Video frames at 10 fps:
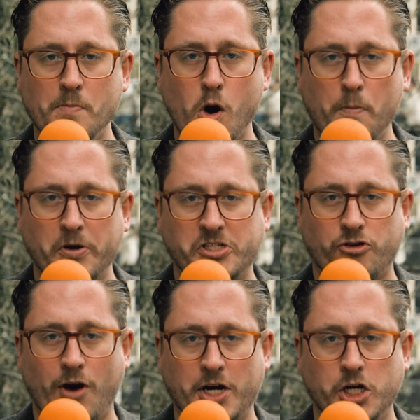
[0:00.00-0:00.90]
more
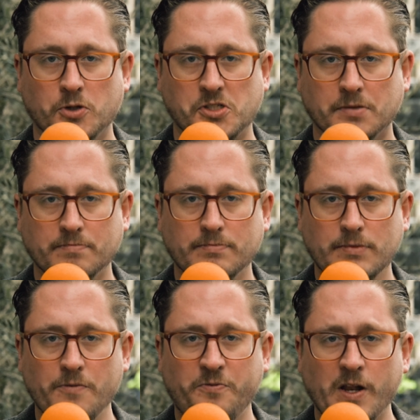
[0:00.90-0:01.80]
British Rationals,
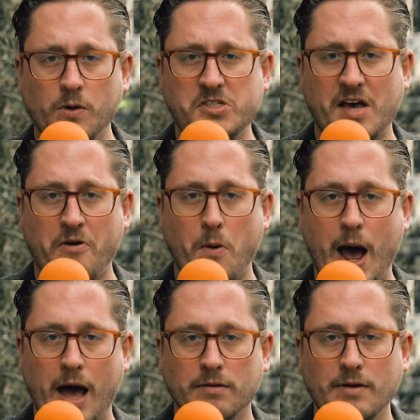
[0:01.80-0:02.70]
and follow us
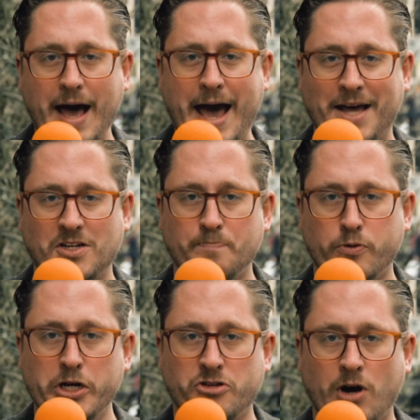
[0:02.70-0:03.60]
everywhere at
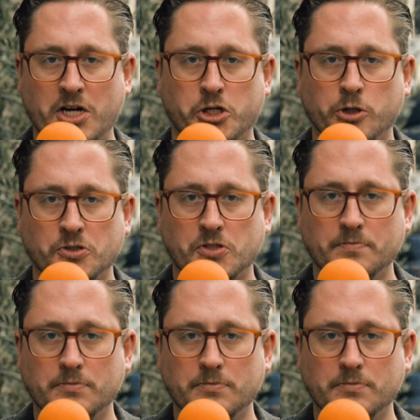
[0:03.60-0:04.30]
Brit Rationals.